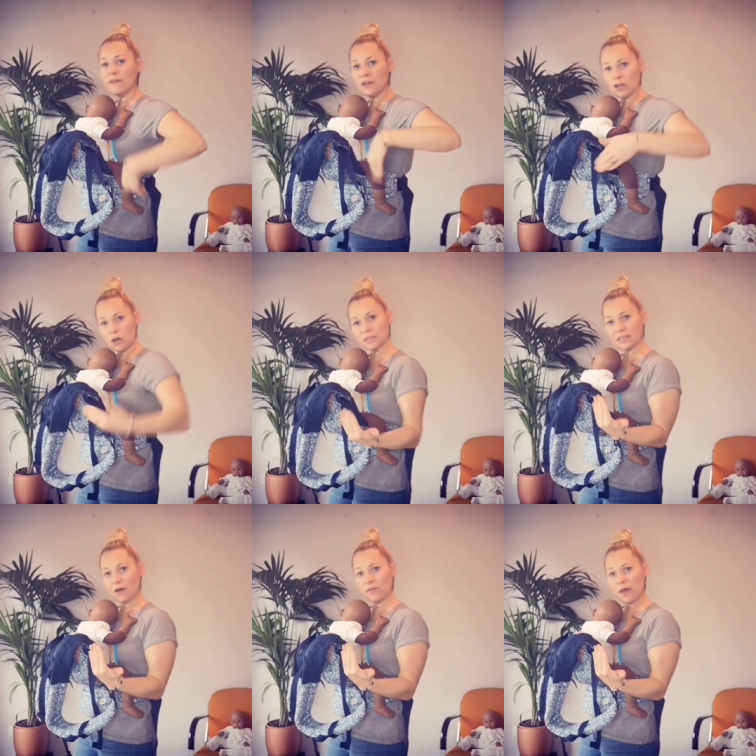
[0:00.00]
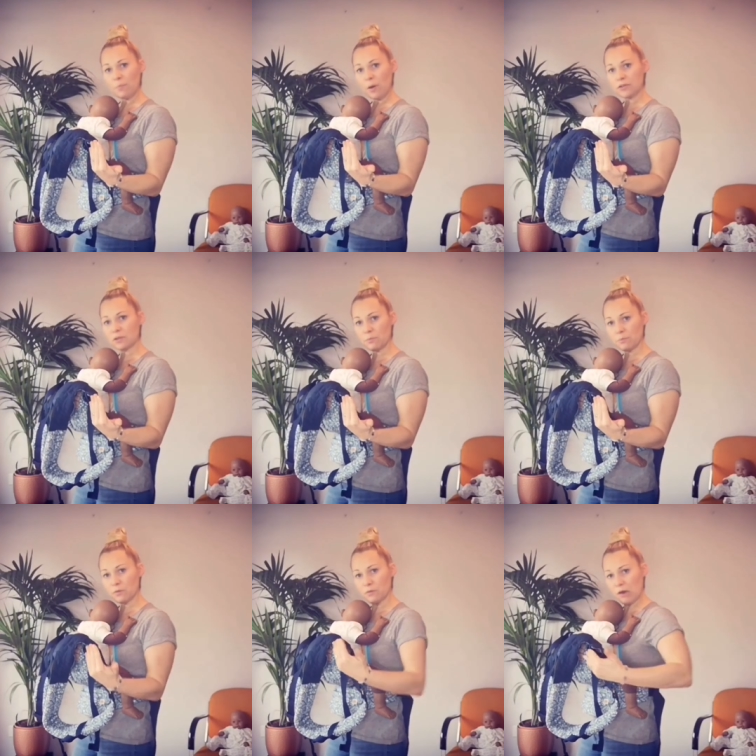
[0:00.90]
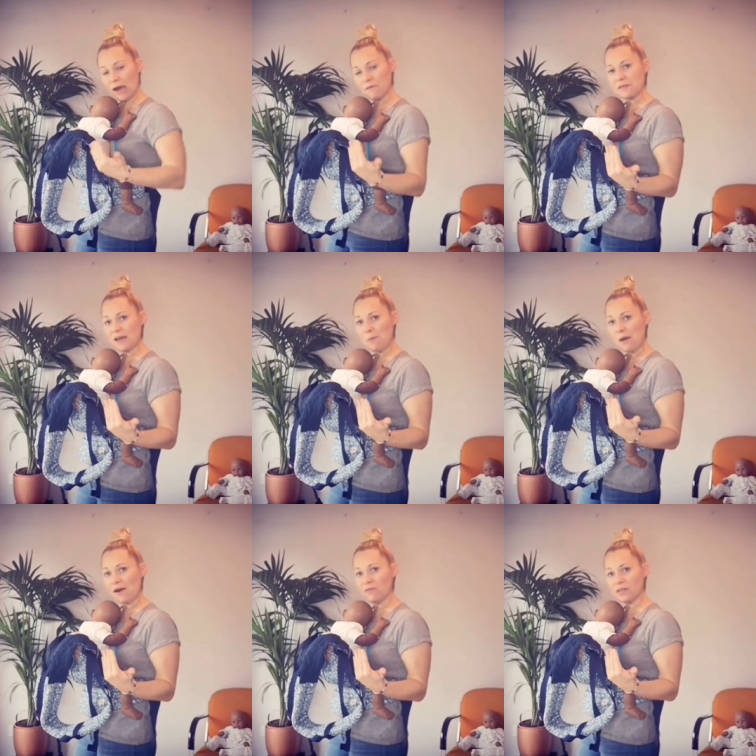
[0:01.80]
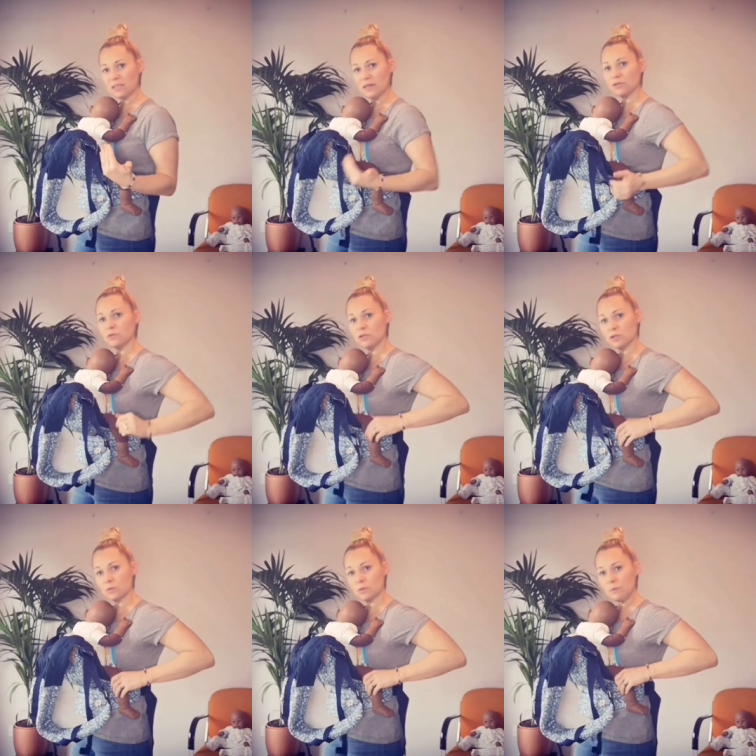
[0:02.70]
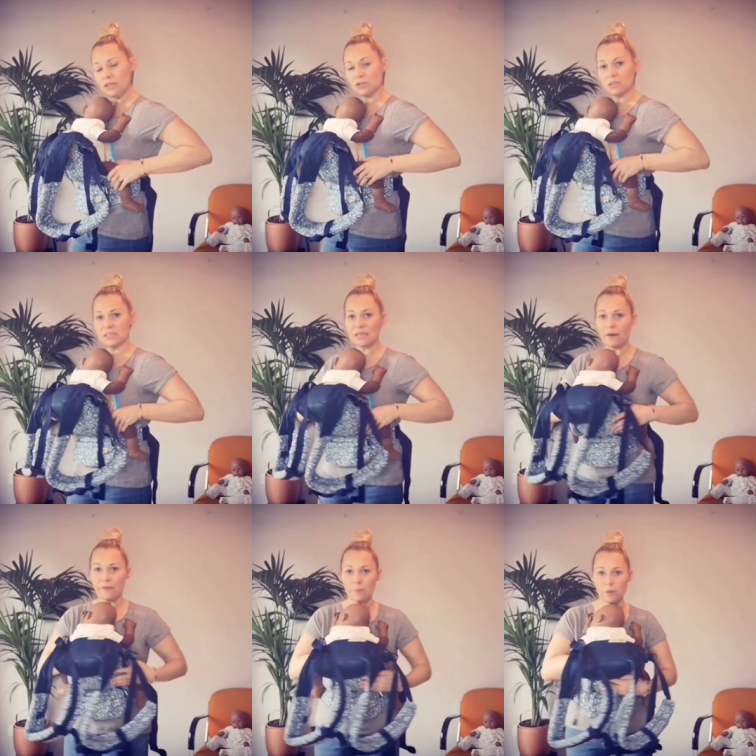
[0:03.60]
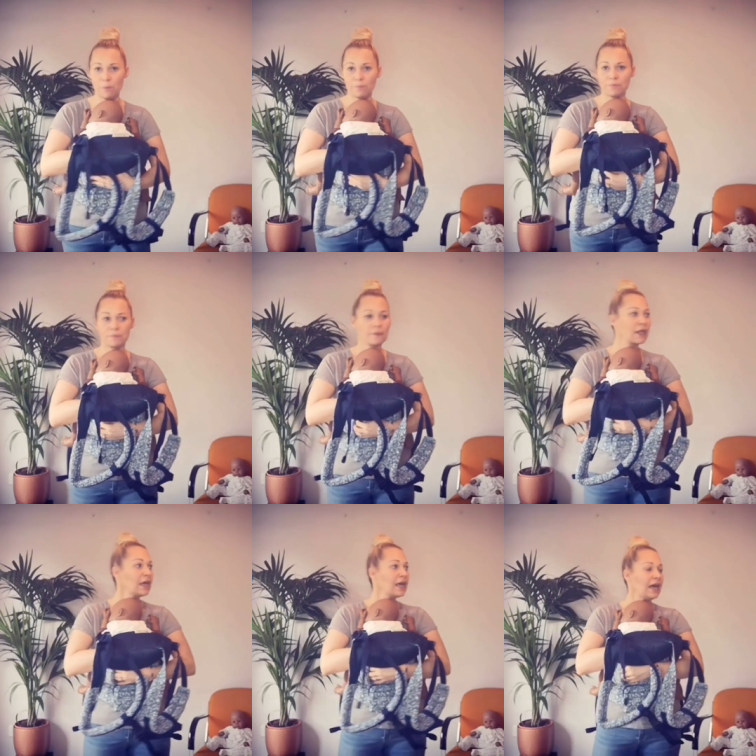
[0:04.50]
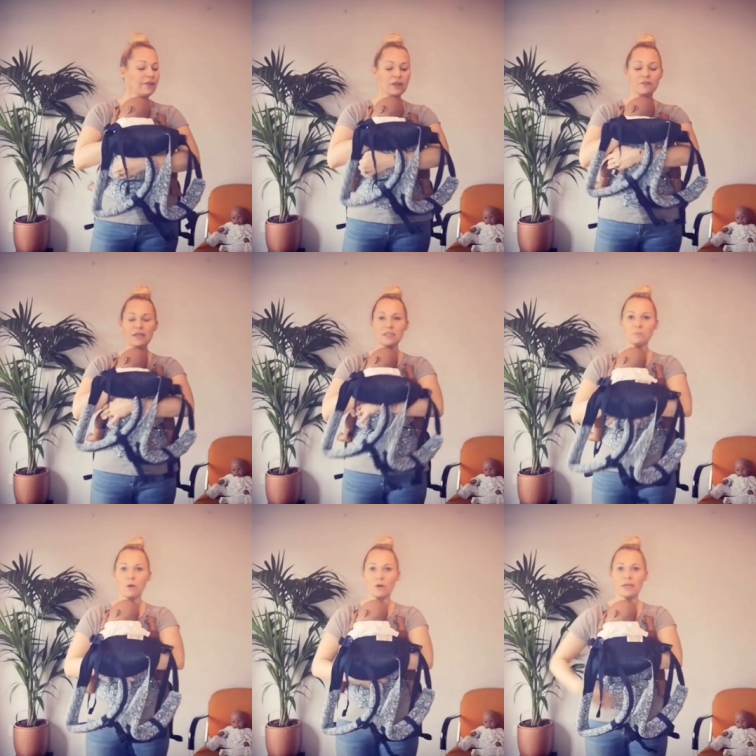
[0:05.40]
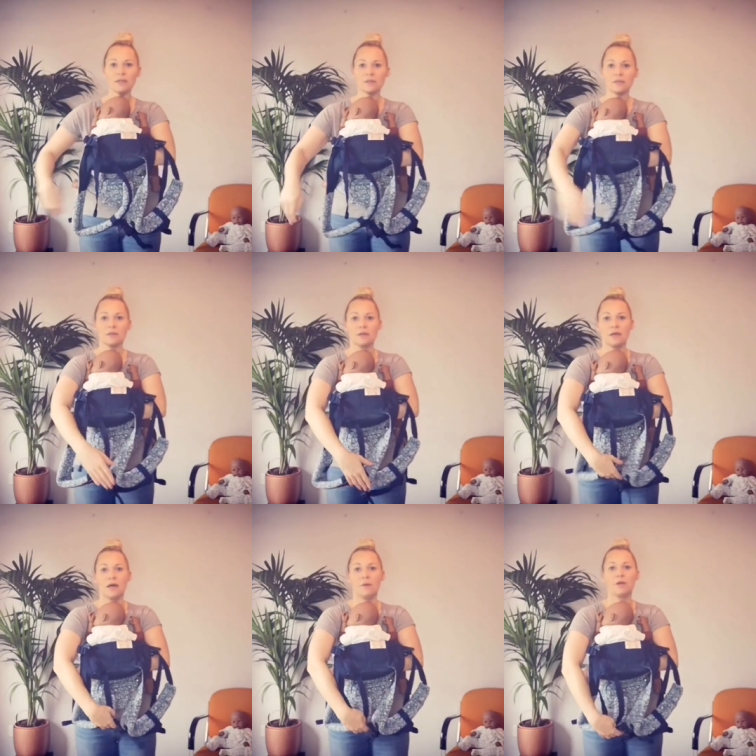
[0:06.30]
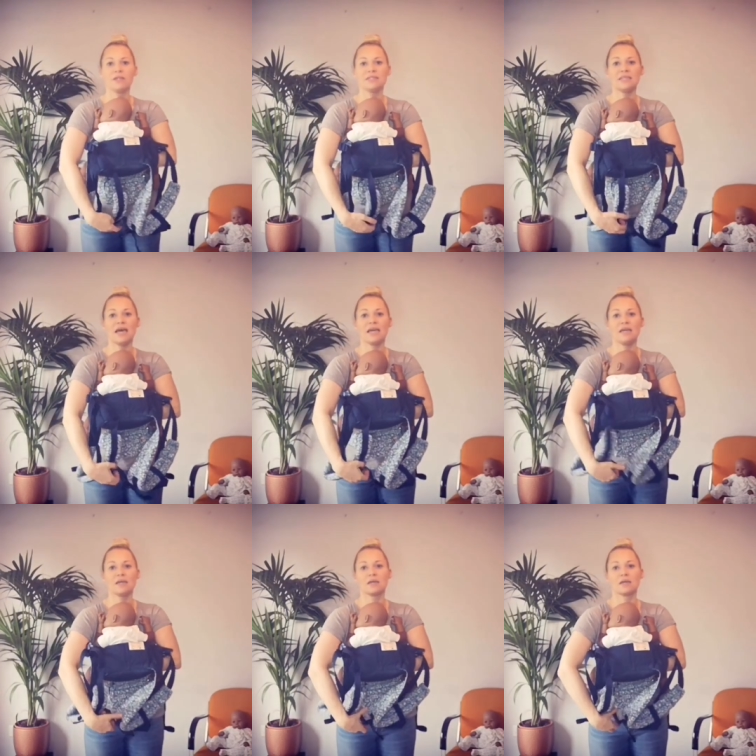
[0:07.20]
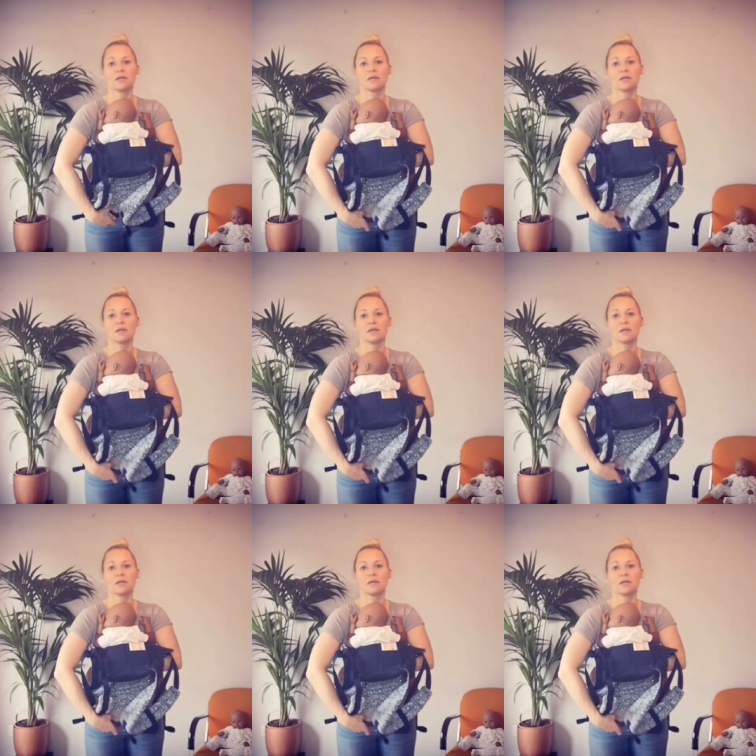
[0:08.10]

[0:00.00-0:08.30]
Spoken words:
they're not sat on their bottom. They're not having that pelvic tilt. So we just want to make sure they're sat on their bottom. And then at this point, I'm going to take